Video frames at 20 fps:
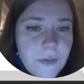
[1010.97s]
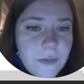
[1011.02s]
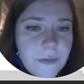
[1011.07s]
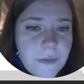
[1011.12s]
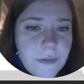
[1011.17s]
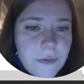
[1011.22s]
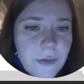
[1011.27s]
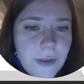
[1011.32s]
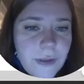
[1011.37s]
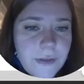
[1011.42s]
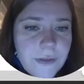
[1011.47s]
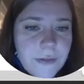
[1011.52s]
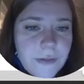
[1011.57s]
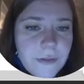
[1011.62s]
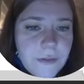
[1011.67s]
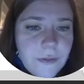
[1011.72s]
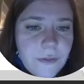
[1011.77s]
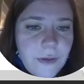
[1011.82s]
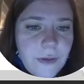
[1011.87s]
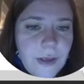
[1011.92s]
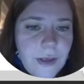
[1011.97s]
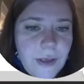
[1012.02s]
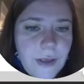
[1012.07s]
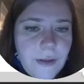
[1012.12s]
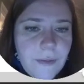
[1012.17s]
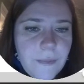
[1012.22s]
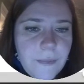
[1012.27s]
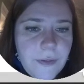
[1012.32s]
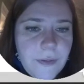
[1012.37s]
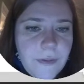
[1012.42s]
trying to
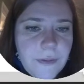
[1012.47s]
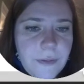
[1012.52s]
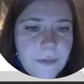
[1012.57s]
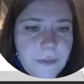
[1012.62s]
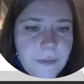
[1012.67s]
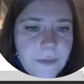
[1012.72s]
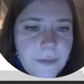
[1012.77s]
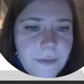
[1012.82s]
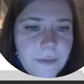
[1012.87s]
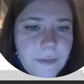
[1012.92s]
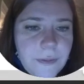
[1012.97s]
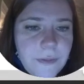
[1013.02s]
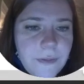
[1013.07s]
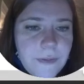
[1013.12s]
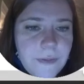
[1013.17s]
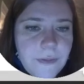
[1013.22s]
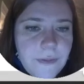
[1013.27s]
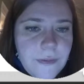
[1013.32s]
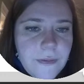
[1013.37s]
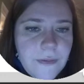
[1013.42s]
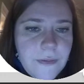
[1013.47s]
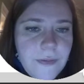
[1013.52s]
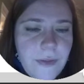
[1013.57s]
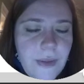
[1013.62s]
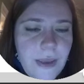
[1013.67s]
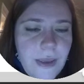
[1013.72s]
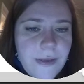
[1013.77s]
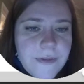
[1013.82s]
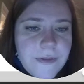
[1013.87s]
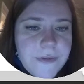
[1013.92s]
grab
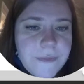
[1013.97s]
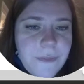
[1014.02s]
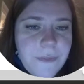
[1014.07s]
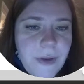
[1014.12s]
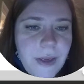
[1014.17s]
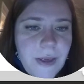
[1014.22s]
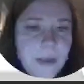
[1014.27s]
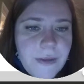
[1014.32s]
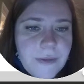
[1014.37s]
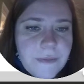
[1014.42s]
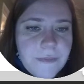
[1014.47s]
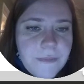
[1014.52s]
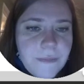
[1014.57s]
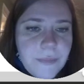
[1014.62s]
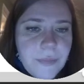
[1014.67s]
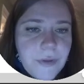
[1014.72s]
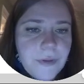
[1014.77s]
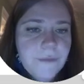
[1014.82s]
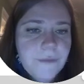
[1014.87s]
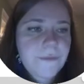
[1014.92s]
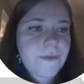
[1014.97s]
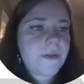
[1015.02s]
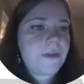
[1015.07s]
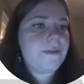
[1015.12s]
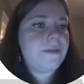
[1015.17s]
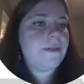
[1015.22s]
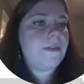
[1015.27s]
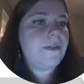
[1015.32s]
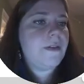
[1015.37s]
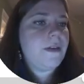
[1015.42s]
that spot.
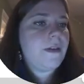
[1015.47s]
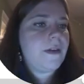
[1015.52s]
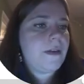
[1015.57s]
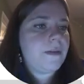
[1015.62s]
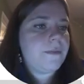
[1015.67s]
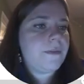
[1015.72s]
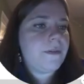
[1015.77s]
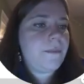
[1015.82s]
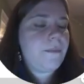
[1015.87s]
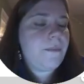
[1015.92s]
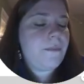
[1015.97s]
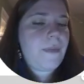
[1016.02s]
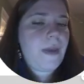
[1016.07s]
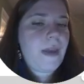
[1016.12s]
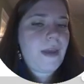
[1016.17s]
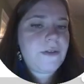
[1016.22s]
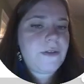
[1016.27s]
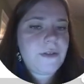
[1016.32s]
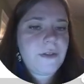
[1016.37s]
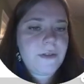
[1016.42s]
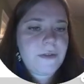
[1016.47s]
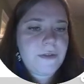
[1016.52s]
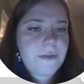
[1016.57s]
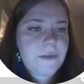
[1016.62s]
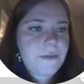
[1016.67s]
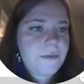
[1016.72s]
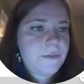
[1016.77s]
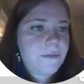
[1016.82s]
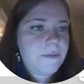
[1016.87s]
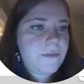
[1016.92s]
Perfect. I'm going to match it
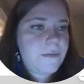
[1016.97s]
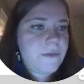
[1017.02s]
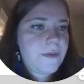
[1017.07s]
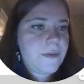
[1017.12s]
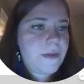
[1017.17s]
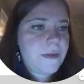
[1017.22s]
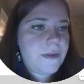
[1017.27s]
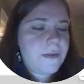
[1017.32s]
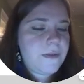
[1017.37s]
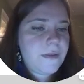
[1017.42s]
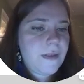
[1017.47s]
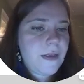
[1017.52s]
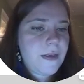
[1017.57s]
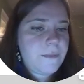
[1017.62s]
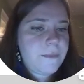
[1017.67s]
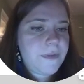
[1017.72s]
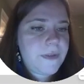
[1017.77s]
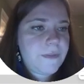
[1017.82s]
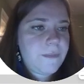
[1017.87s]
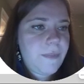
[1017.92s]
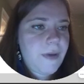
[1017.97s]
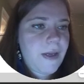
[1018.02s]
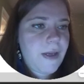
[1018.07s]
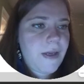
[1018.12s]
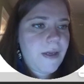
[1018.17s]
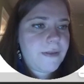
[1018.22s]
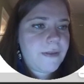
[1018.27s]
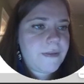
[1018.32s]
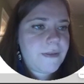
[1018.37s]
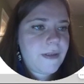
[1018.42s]
to the same
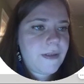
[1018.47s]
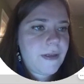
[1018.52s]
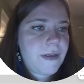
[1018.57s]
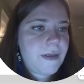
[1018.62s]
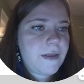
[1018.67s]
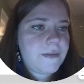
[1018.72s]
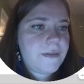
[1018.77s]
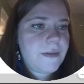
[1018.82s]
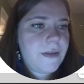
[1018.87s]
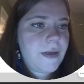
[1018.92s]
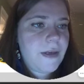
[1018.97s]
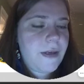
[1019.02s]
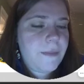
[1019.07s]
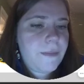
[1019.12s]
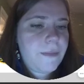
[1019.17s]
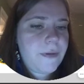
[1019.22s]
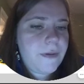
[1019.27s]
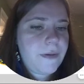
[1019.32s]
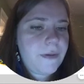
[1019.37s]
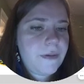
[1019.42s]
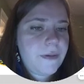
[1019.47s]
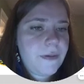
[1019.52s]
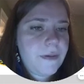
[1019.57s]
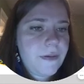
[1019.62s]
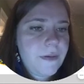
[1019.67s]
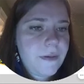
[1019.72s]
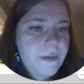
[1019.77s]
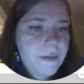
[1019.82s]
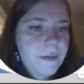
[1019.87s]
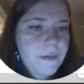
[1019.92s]
spot on top.
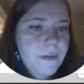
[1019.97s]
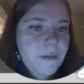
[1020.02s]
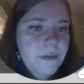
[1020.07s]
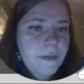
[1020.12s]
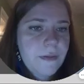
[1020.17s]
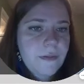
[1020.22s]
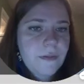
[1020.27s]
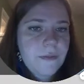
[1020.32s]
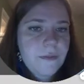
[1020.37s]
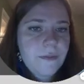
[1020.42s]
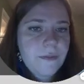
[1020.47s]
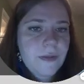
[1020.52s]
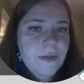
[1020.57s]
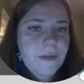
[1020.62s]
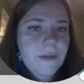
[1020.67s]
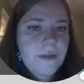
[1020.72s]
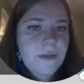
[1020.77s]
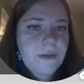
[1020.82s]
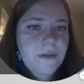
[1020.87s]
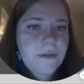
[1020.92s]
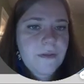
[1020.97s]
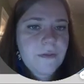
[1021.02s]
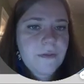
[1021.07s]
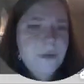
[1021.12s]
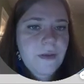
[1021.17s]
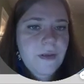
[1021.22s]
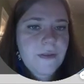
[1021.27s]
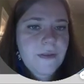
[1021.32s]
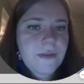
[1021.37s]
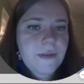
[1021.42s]
Right here,
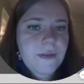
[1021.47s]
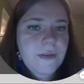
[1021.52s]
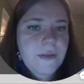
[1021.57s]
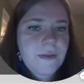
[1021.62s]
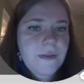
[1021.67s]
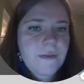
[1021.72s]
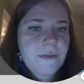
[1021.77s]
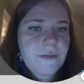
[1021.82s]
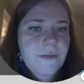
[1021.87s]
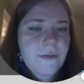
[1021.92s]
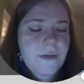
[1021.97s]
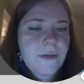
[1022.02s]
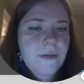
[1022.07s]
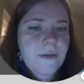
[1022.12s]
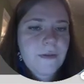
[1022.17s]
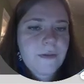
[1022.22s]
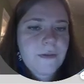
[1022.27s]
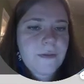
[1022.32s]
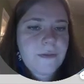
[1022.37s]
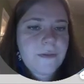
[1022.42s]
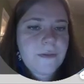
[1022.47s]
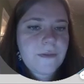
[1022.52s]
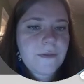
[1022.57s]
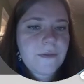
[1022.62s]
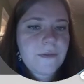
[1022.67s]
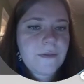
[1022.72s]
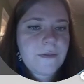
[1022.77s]
trying to get, there it is.